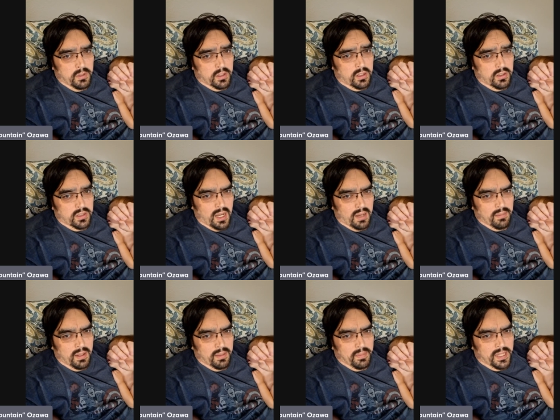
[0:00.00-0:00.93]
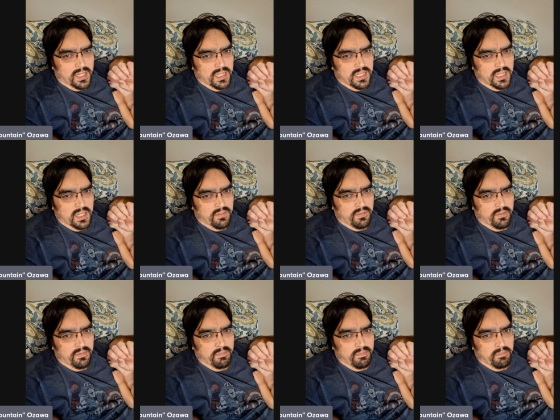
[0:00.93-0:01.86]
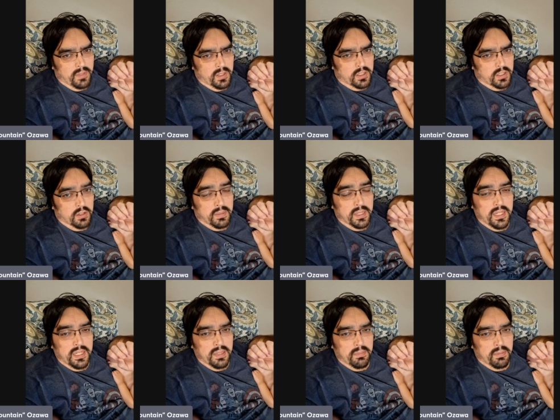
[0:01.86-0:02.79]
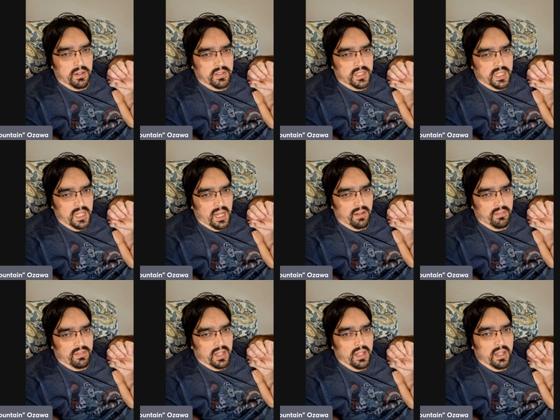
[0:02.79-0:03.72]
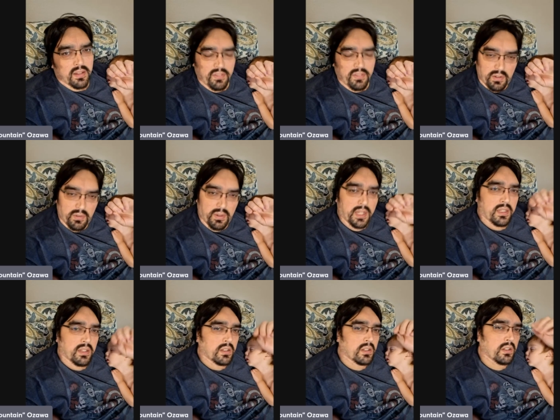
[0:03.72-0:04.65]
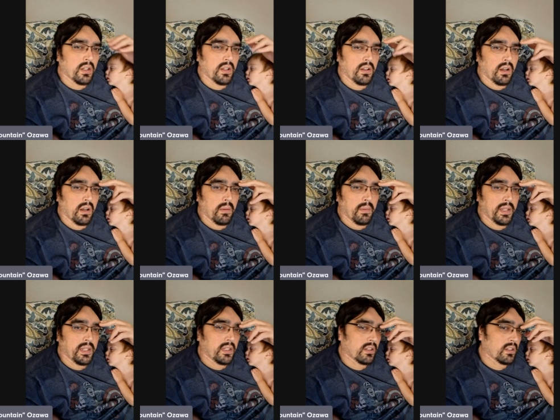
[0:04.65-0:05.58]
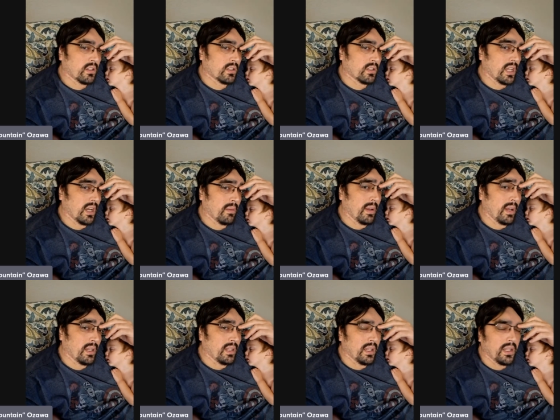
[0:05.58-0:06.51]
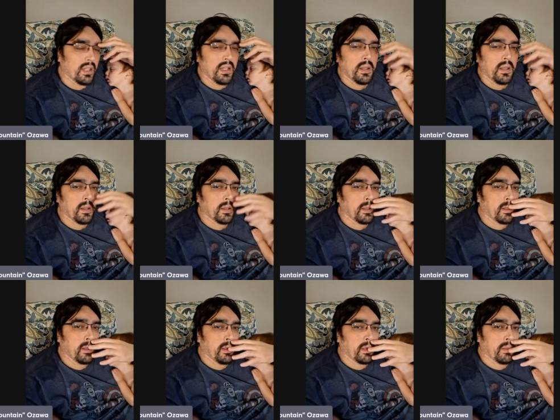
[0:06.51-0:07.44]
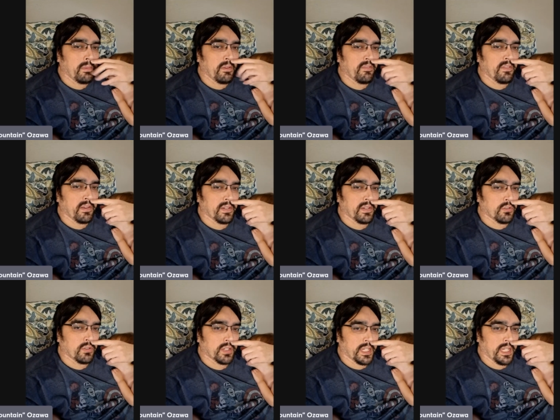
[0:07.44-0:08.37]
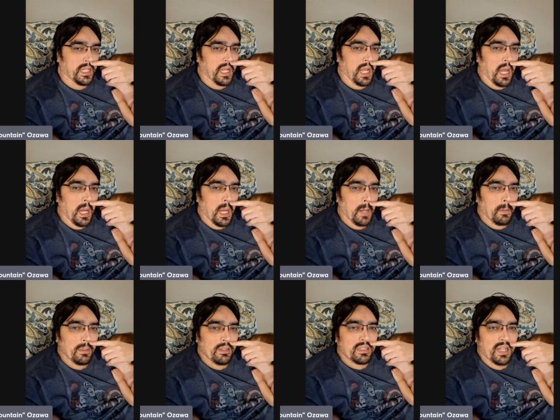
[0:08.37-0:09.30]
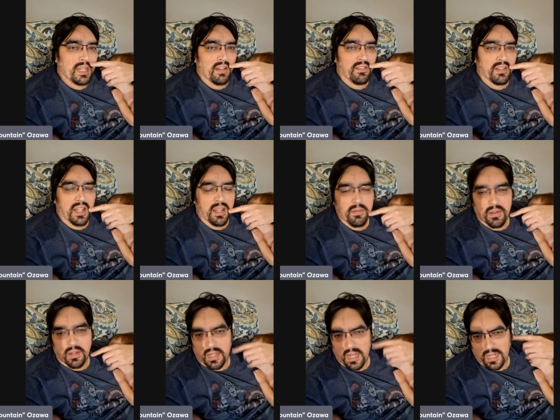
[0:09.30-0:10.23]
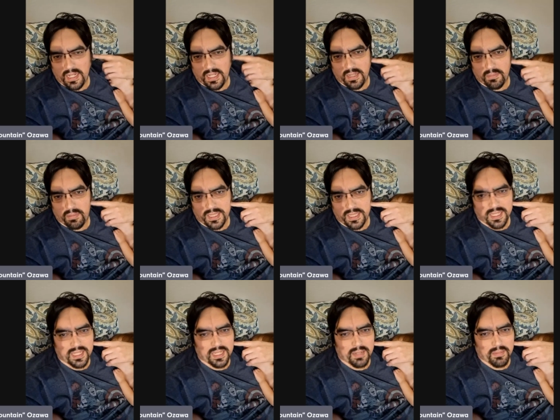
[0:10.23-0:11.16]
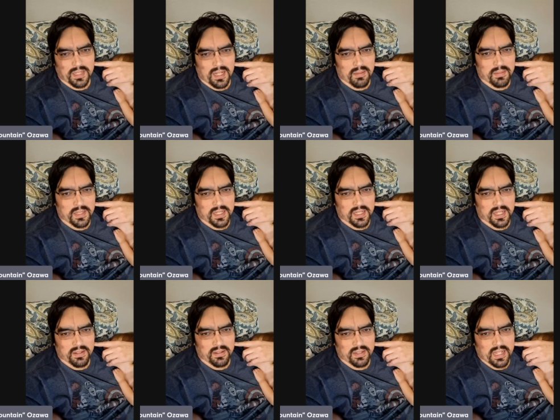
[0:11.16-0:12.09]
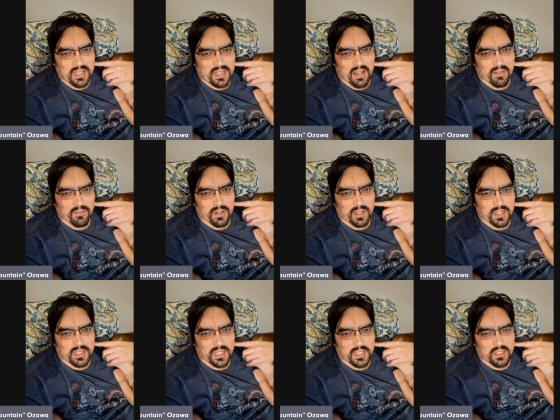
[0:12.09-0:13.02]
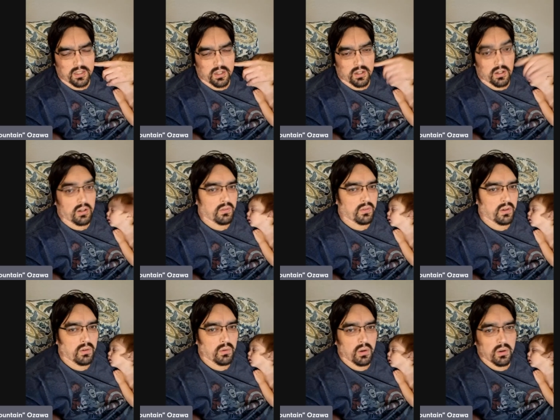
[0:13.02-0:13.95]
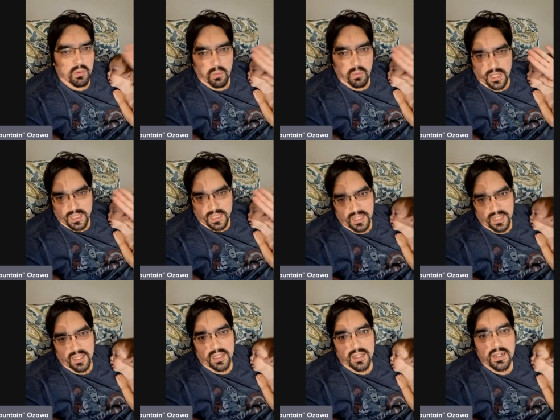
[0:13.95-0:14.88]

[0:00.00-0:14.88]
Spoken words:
close combat, because if there's so many debuffs they have that if you hit their hitting their close combat could be very tricky. It's kind of a game you kind of need to play test a couple times and then get that realization. Oh, wait a sec.